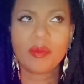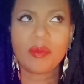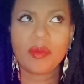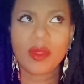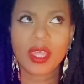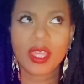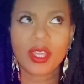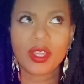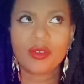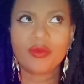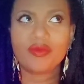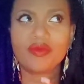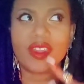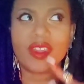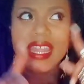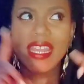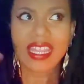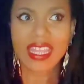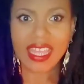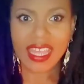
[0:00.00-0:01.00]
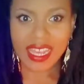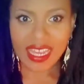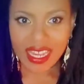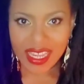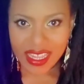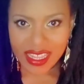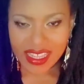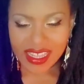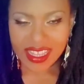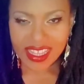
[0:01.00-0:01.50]
but you're
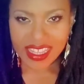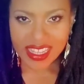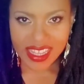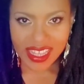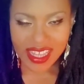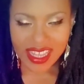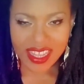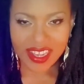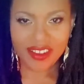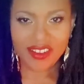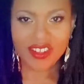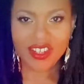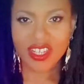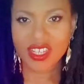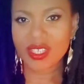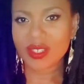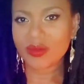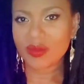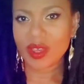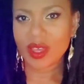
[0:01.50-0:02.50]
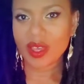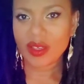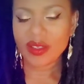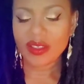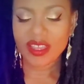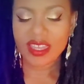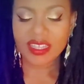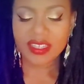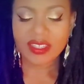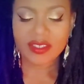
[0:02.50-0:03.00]
radiating healing energy as
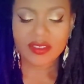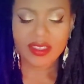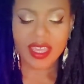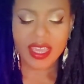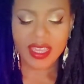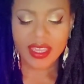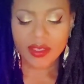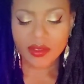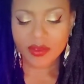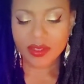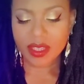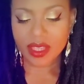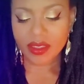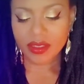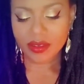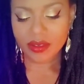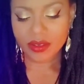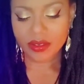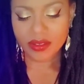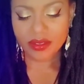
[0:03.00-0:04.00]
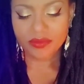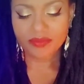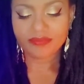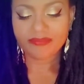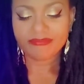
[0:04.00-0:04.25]
well. And so that heals others.